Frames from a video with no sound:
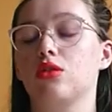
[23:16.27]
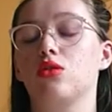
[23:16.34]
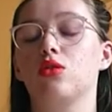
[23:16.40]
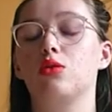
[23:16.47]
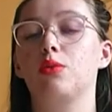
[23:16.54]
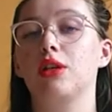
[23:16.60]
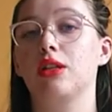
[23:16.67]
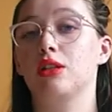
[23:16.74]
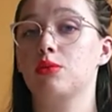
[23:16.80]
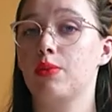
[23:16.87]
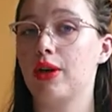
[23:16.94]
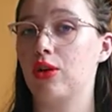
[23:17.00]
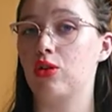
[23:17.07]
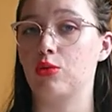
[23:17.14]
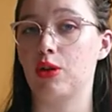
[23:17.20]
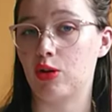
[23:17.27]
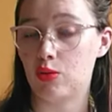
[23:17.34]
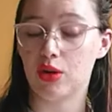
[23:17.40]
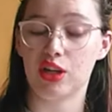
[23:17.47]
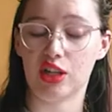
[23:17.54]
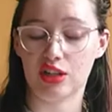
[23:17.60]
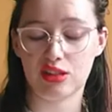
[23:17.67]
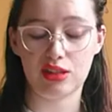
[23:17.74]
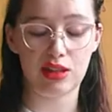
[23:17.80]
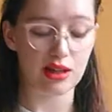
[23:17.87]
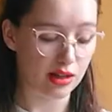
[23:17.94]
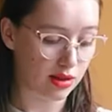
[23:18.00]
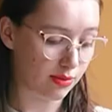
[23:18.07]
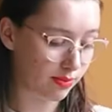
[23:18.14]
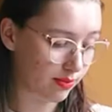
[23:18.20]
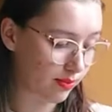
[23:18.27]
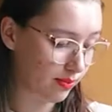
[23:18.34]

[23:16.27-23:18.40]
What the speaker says: could be inspired by what I said,